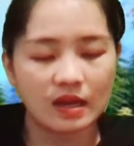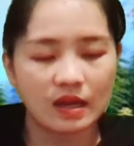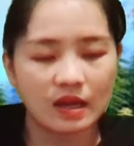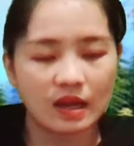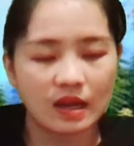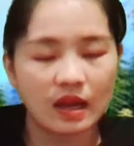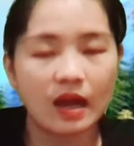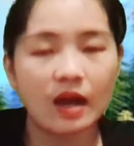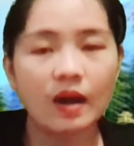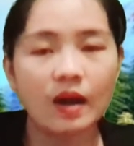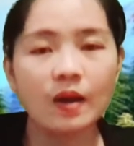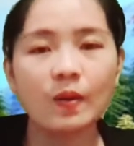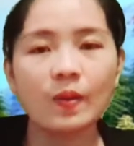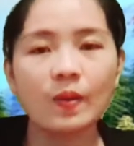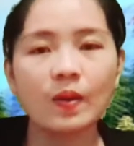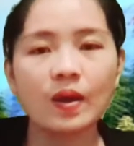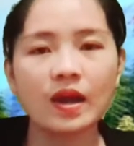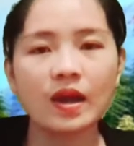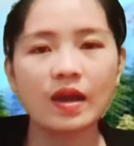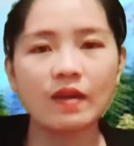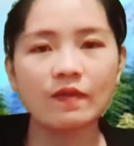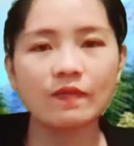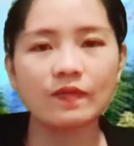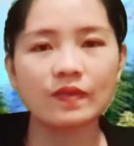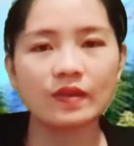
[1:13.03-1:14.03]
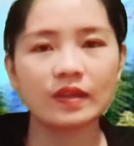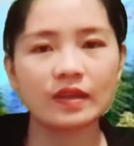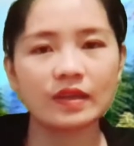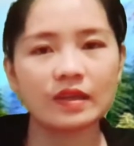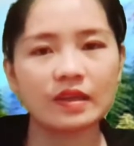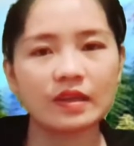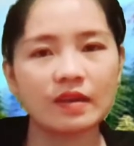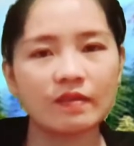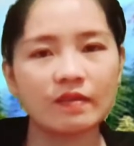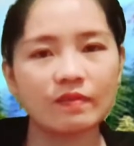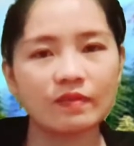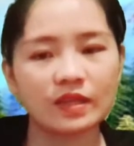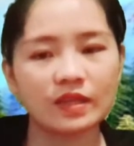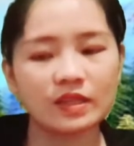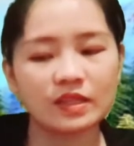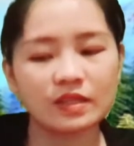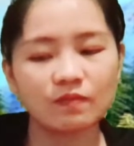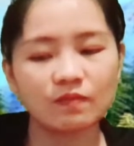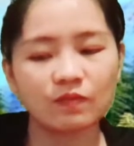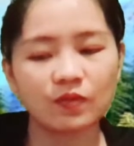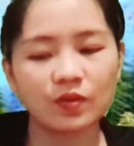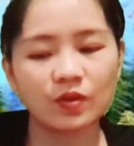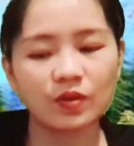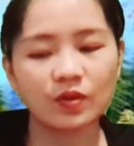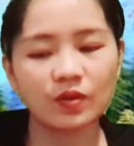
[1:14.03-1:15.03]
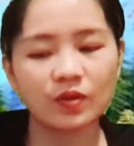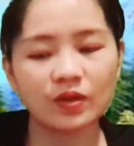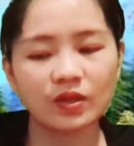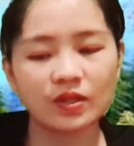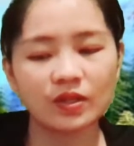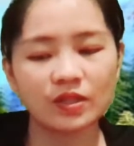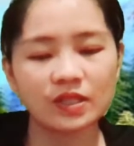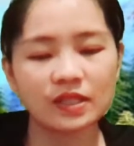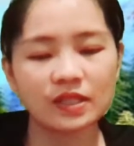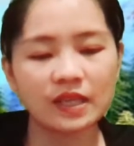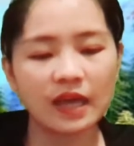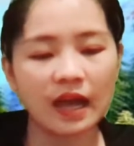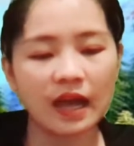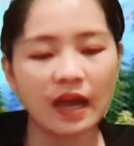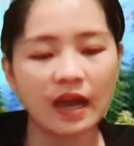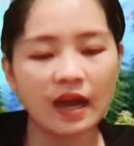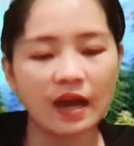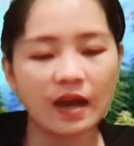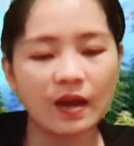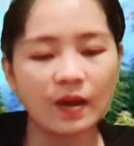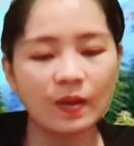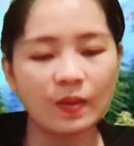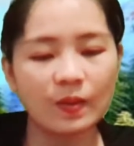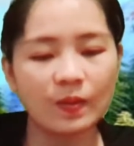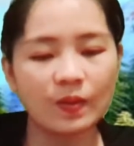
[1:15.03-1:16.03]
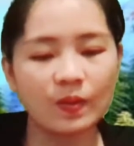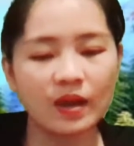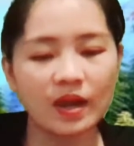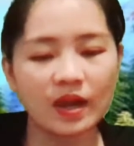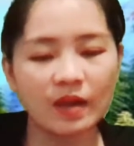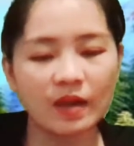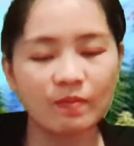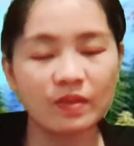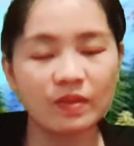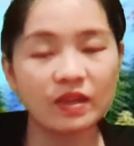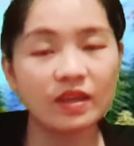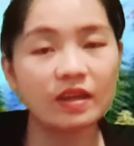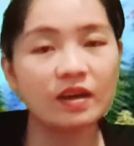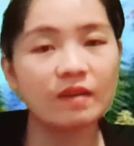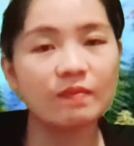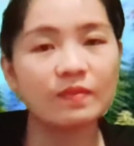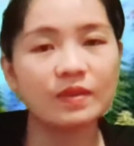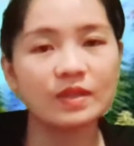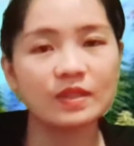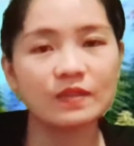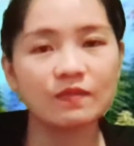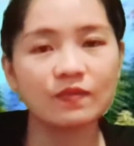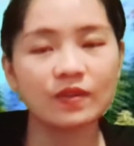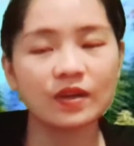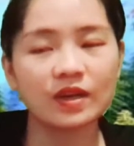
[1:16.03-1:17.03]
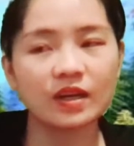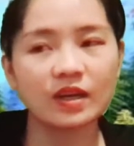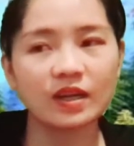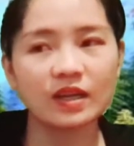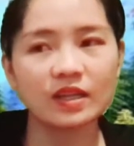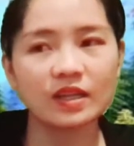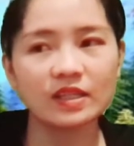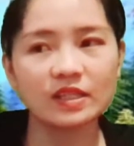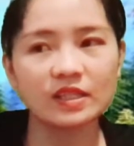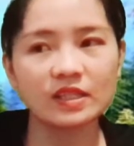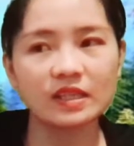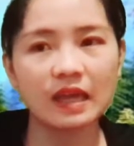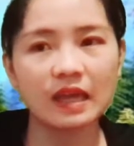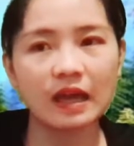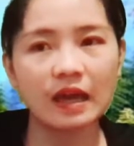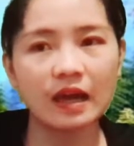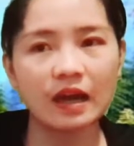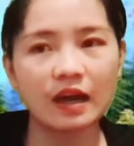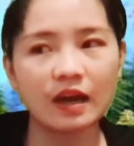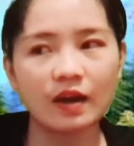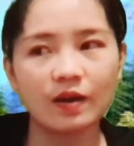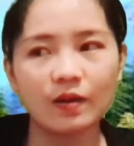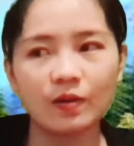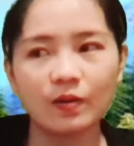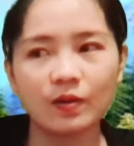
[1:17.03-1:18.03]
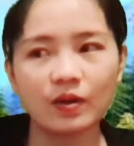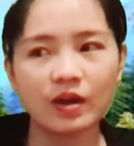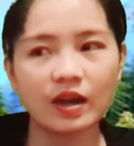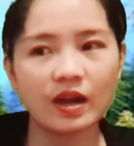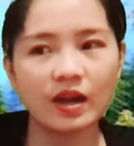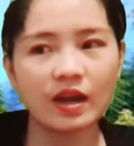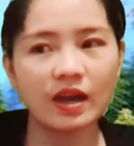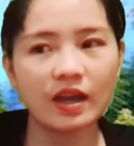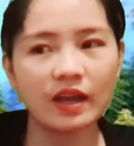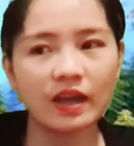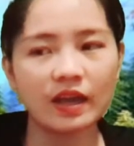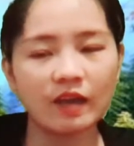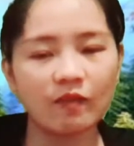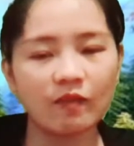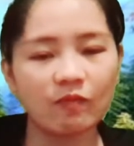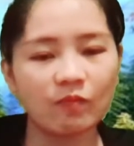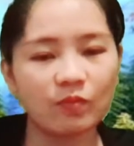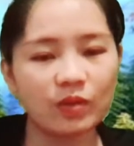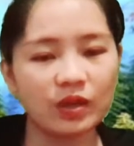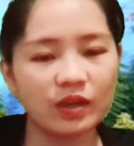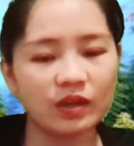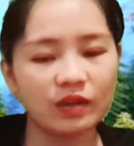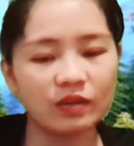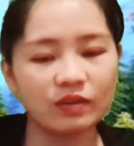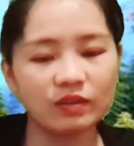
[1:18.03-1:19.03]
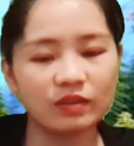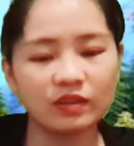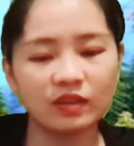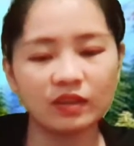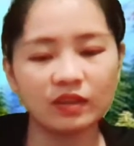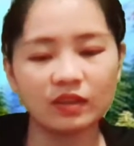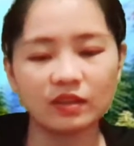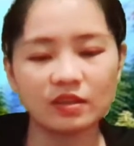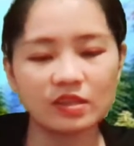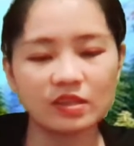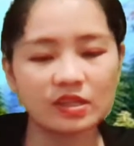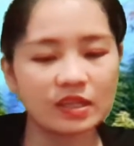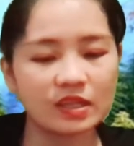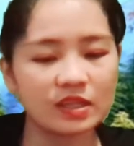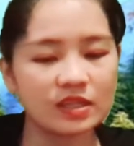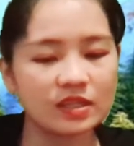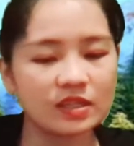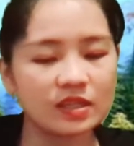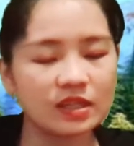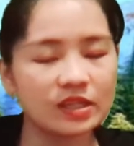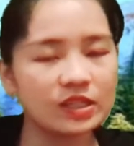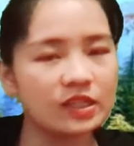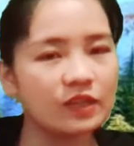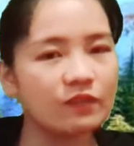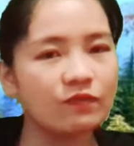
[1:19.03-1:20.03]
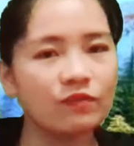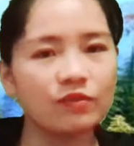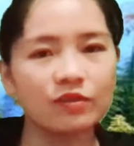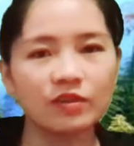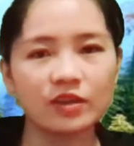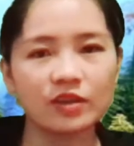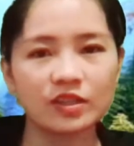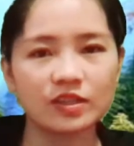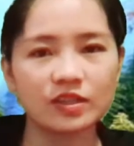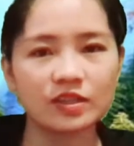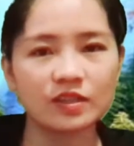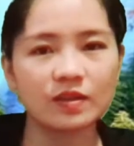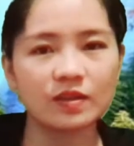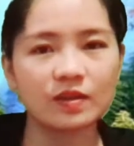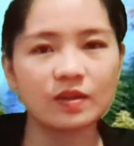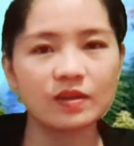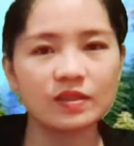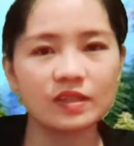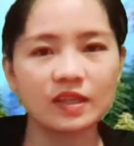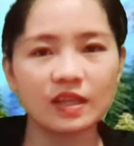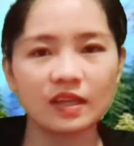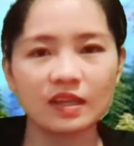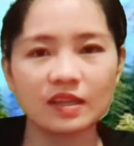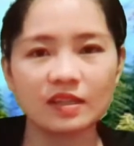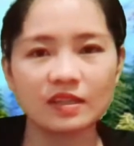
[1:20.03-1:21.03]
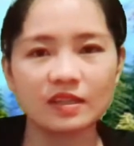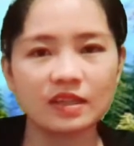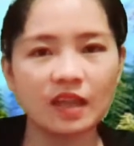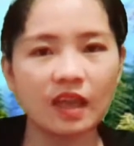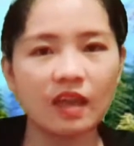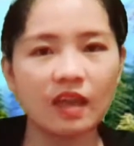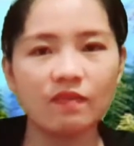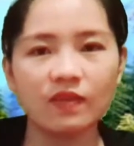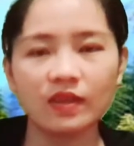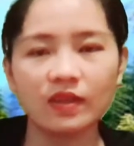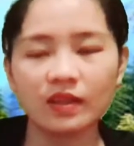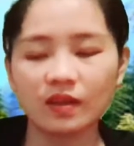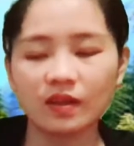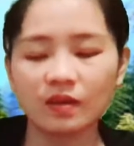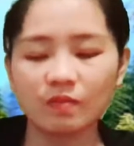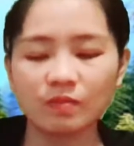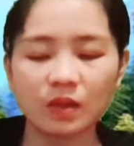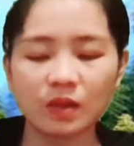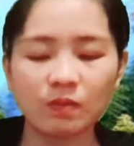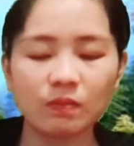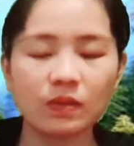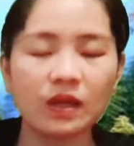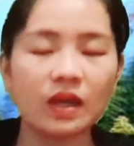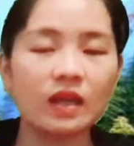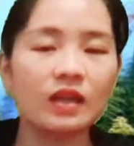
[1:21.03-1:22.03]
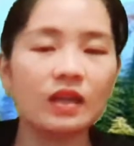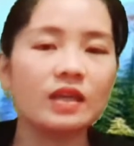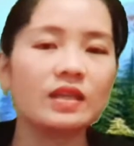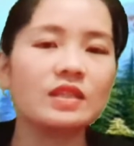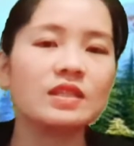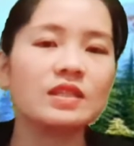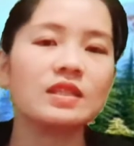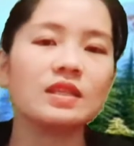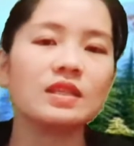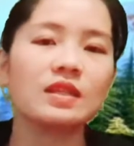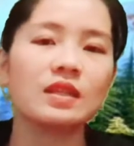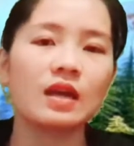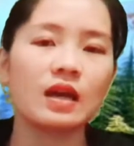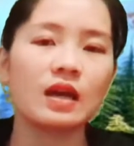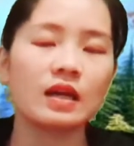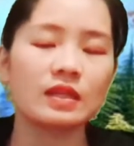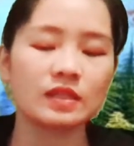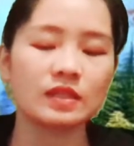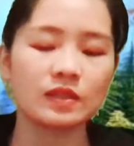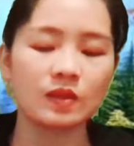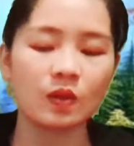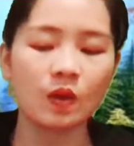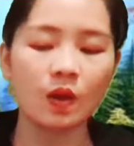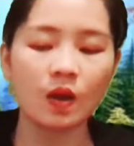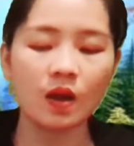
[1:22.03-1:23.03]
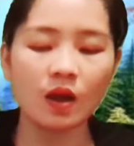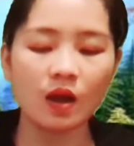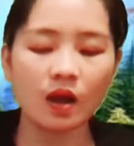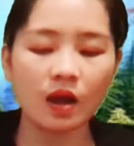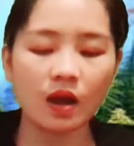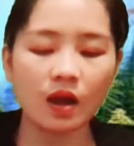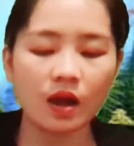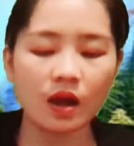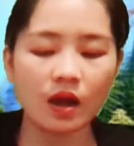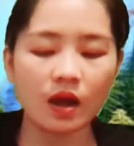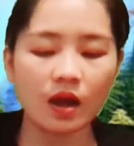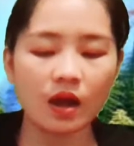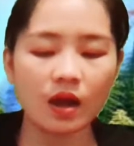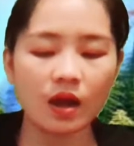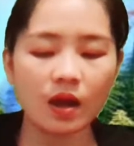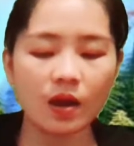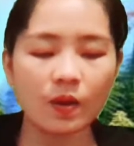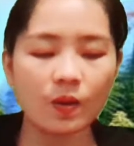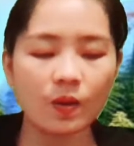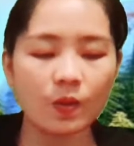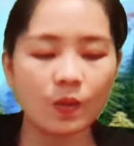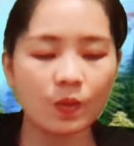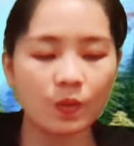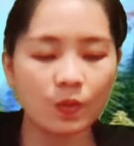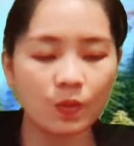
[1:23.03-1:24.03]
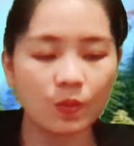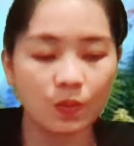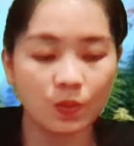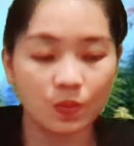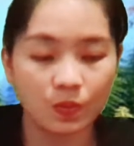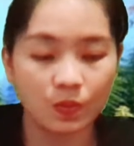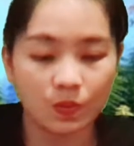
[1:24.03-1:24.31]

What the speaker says: how I fell in love with his voice, how I become his fans, how I have been continuously searching for his songs and then save it on my playlist. That's how